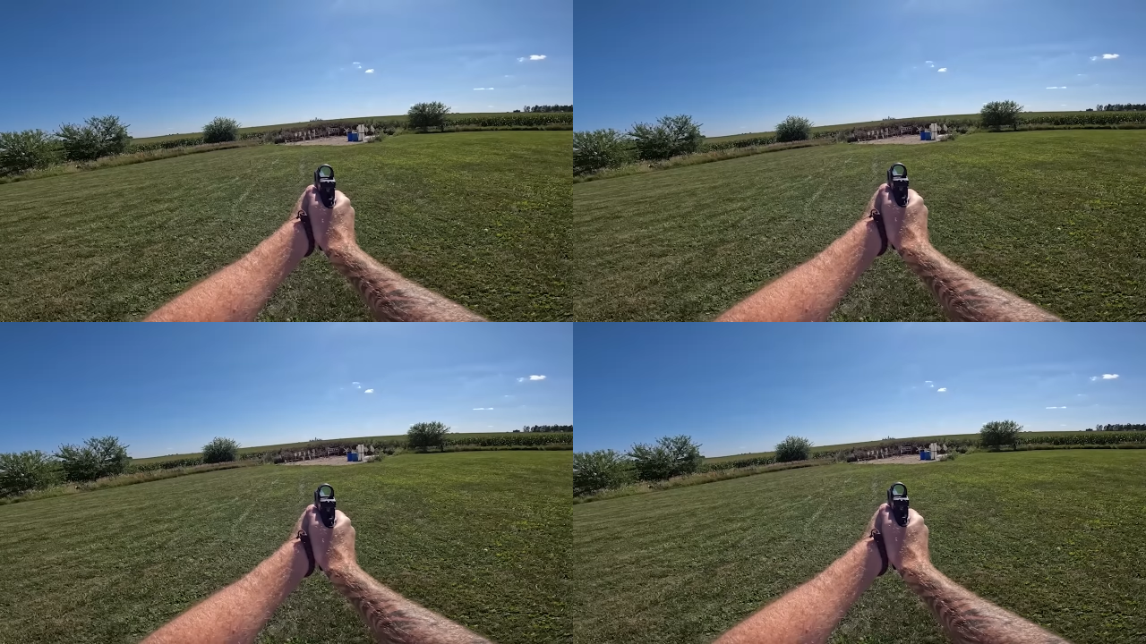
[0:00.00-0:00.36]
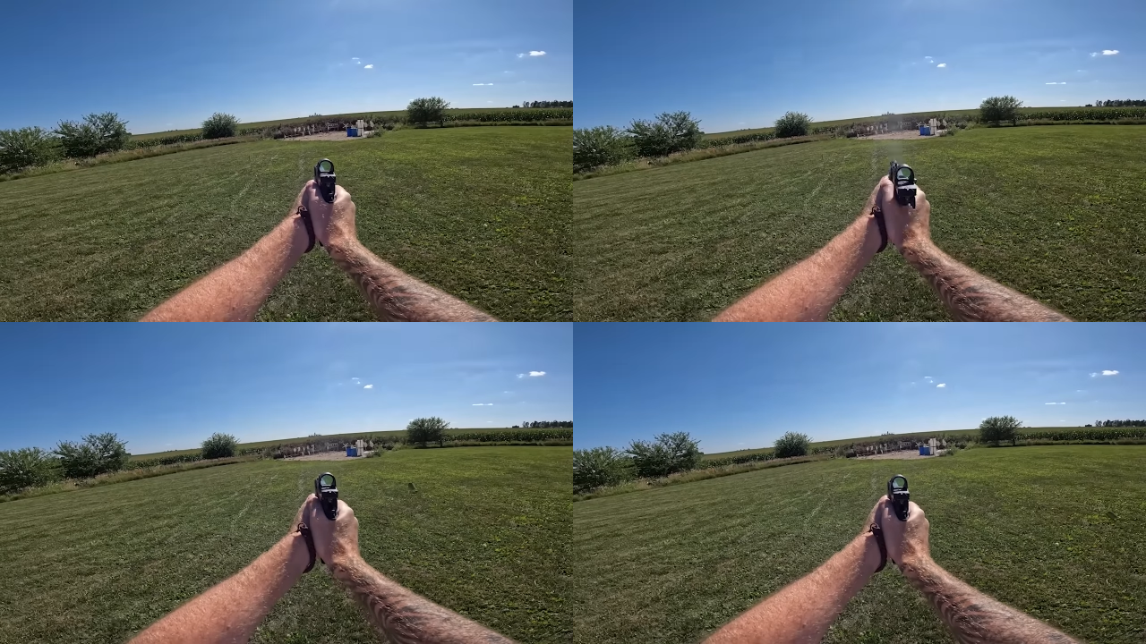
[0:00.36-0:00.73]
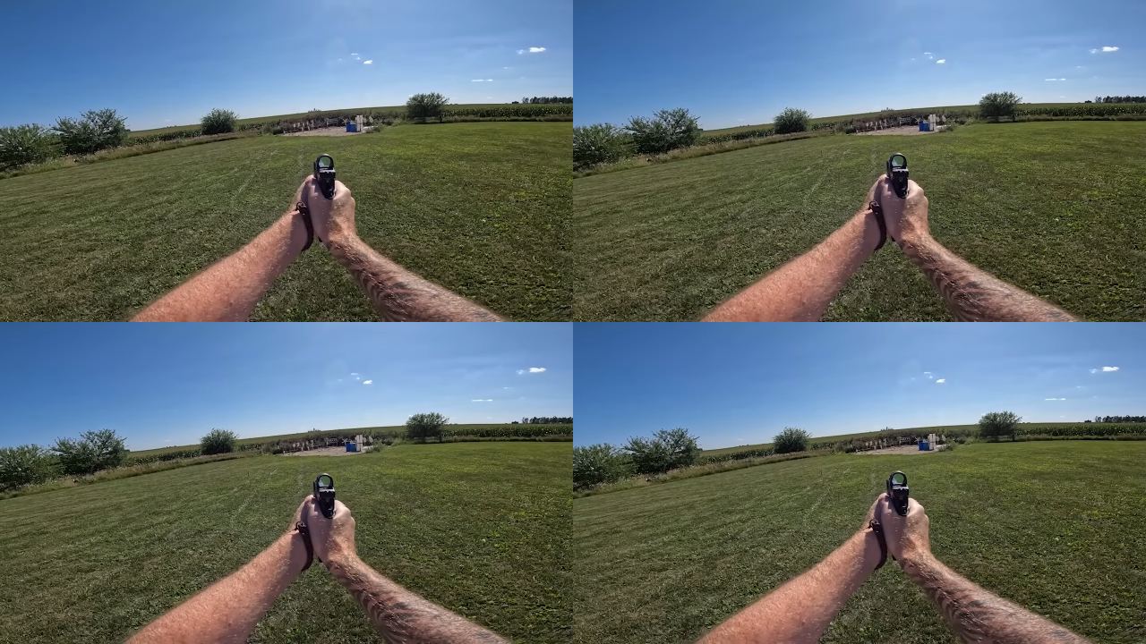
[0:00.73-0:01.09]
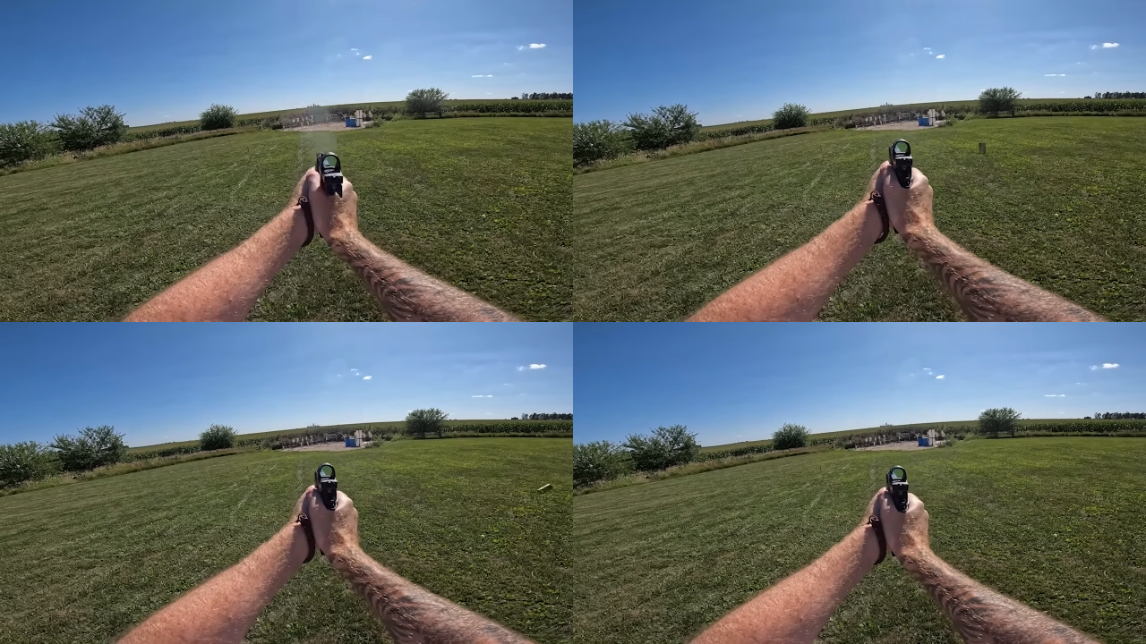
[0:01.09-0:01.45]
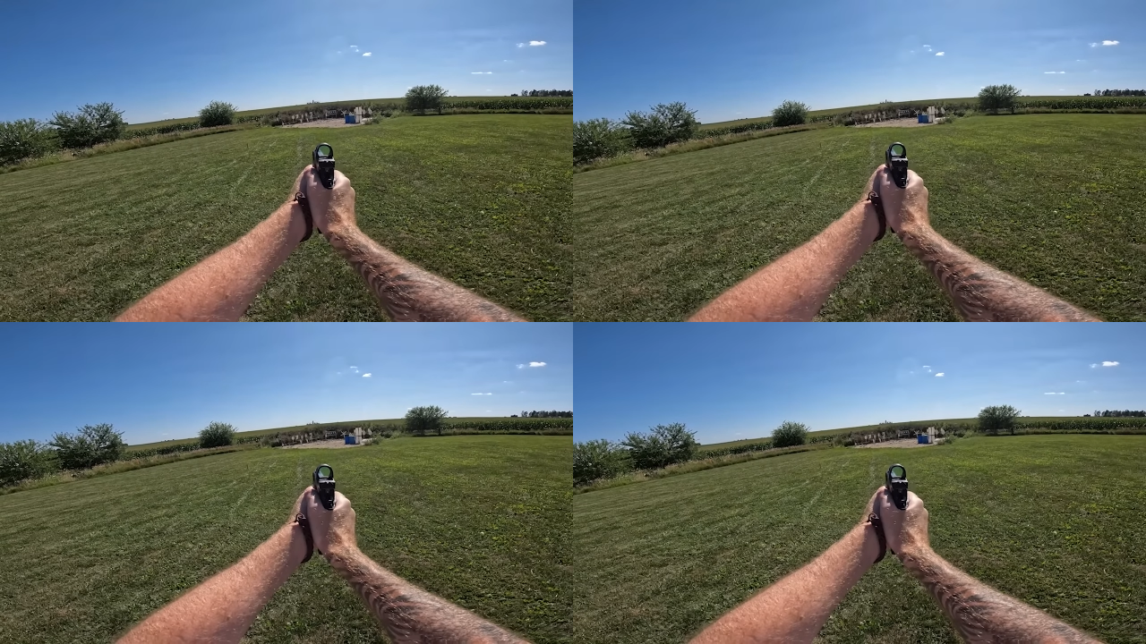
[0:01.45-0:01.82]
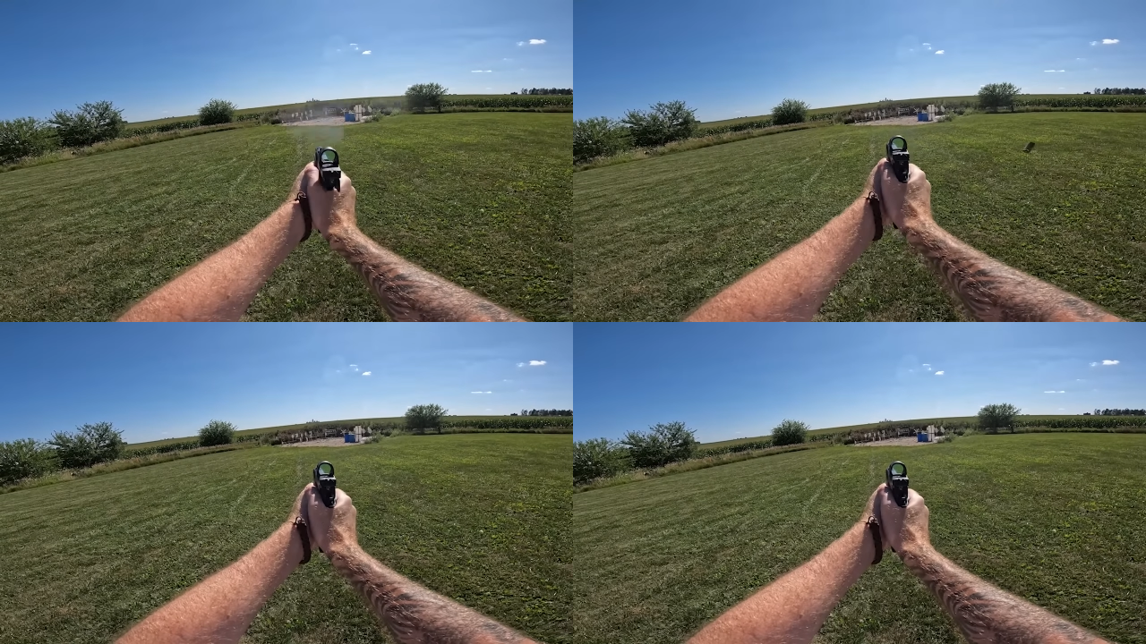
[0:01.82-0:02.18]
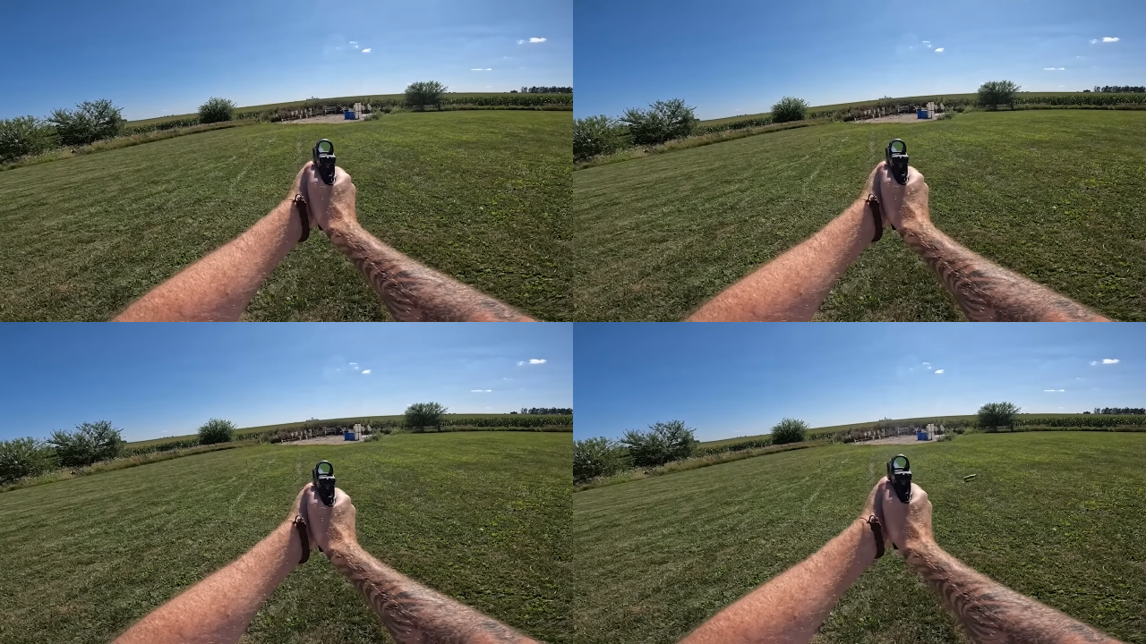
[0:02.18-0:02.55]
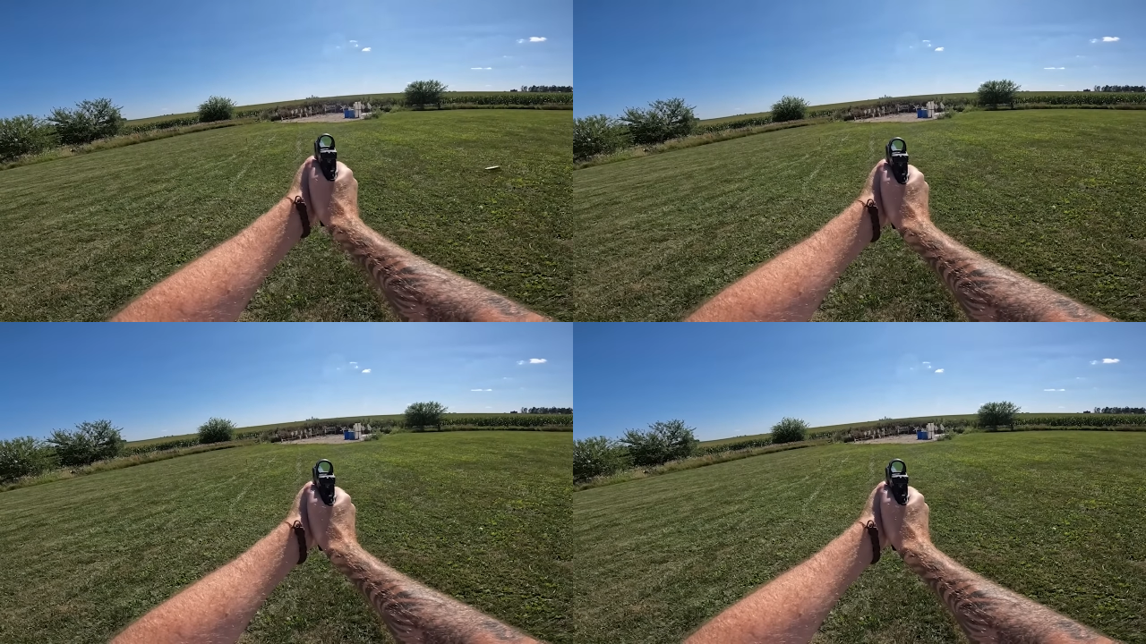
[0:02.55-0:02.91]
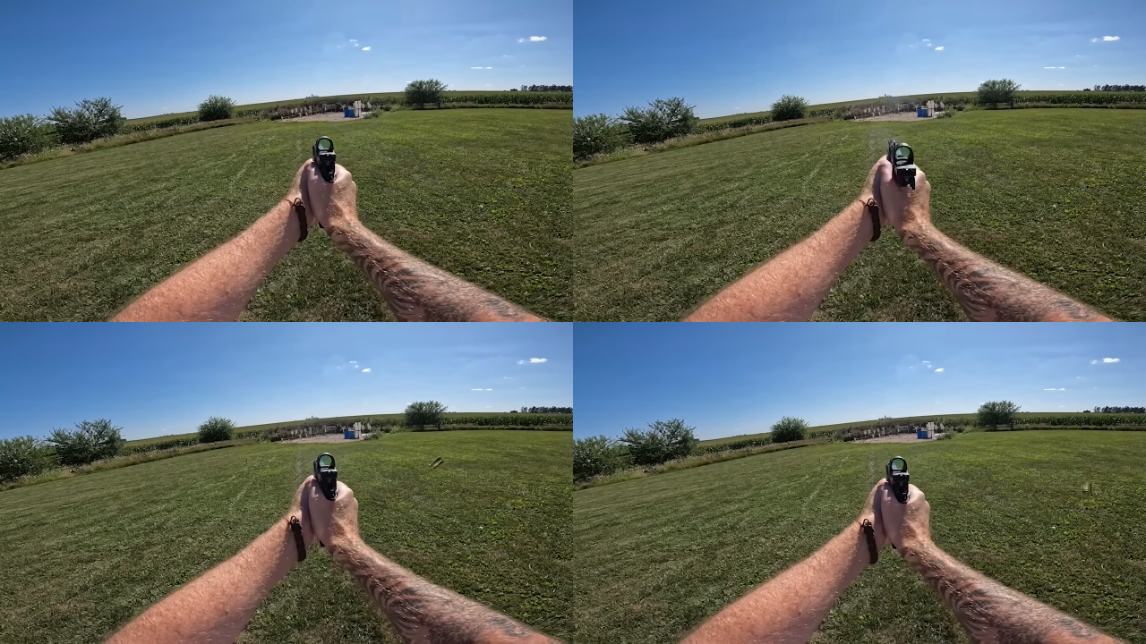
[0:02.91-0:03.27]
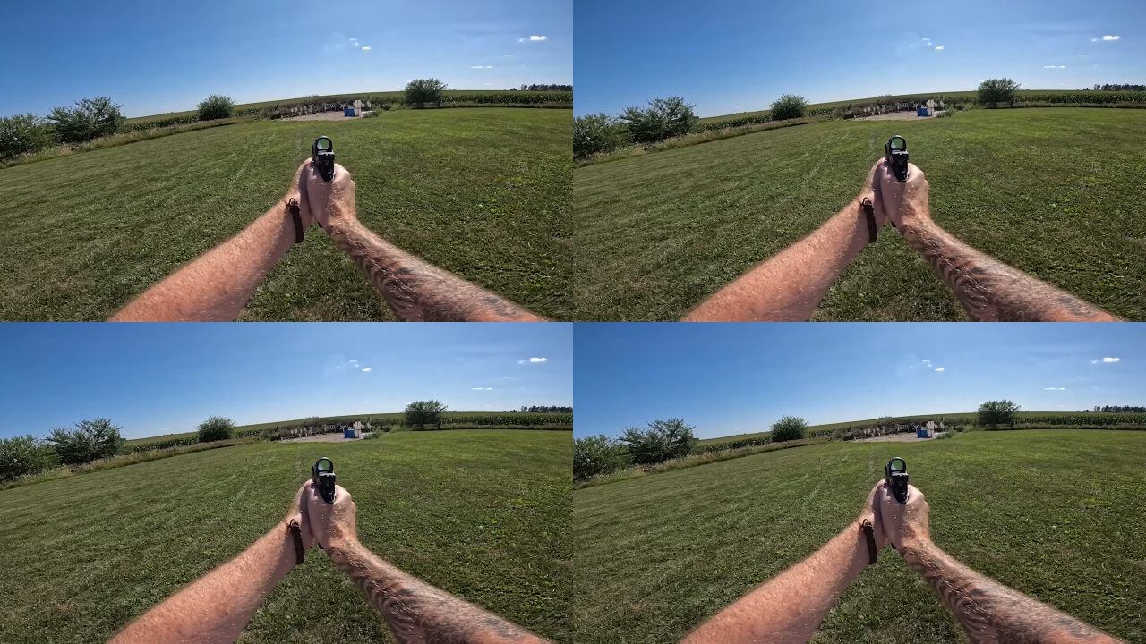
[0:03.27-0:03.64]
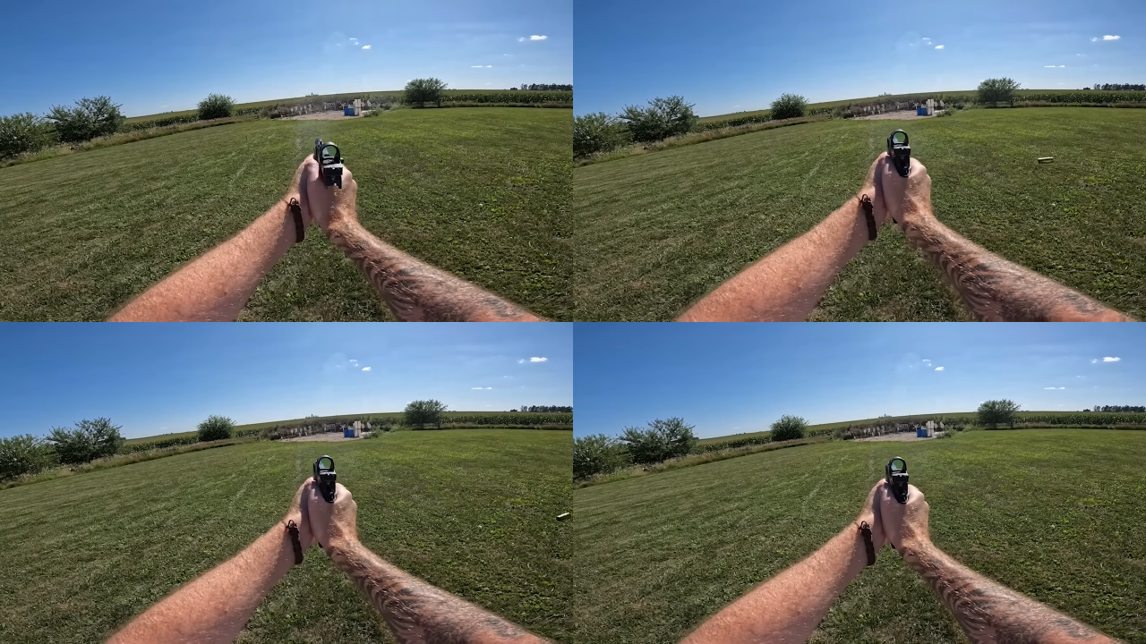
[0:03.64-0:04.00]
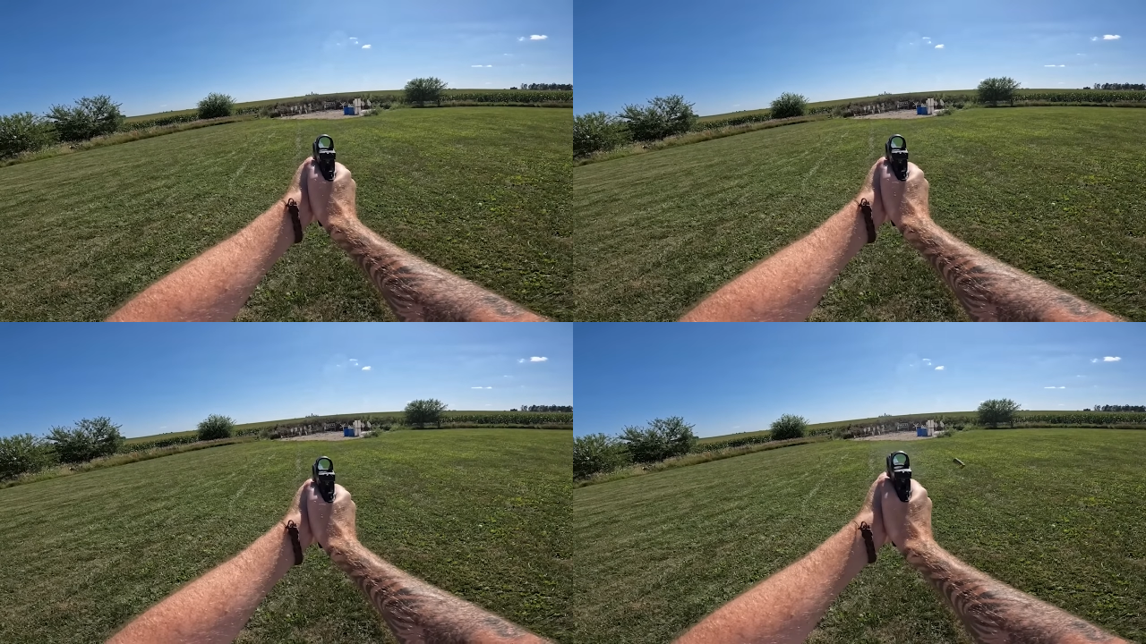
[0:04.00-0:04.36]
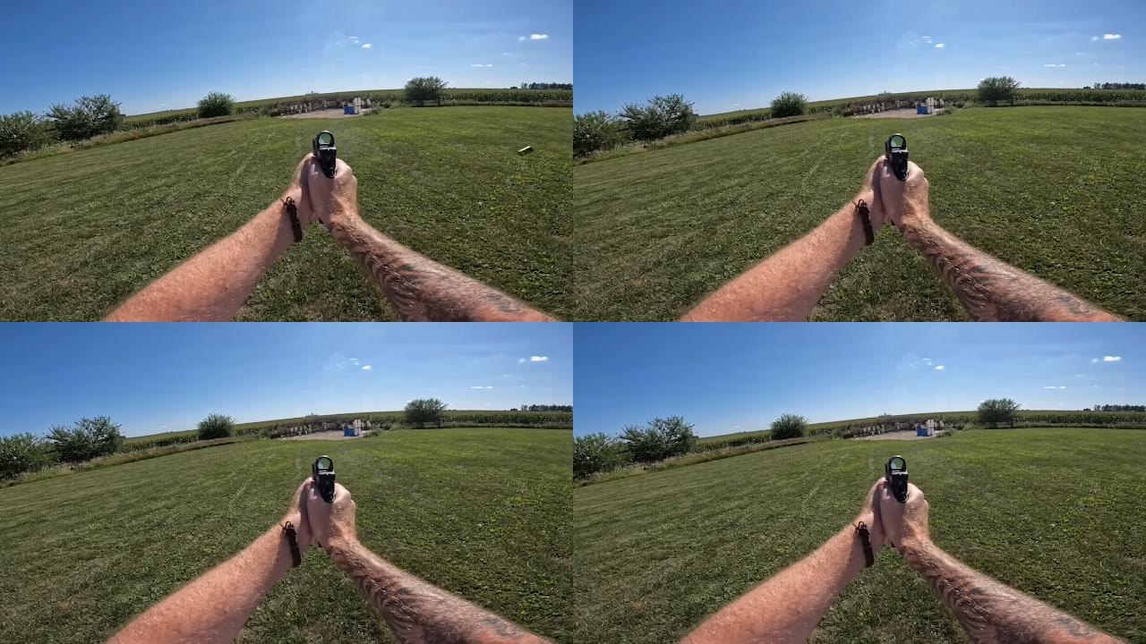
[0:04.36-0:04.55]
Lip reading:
(no speaker visible)